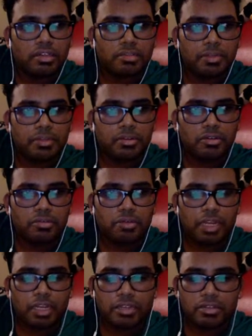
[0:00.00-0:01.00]
go
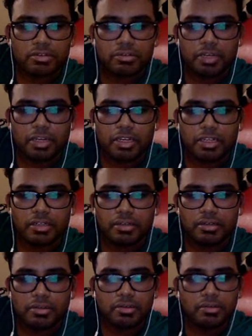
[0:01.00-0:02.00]
back to my
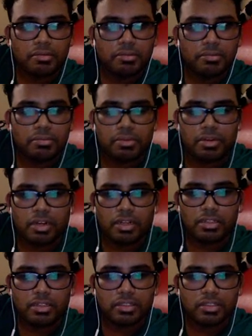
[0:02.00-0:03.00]

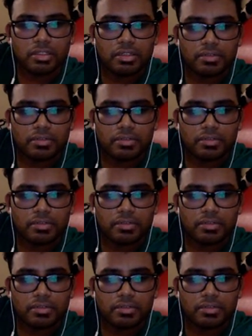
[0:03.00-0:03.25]
project,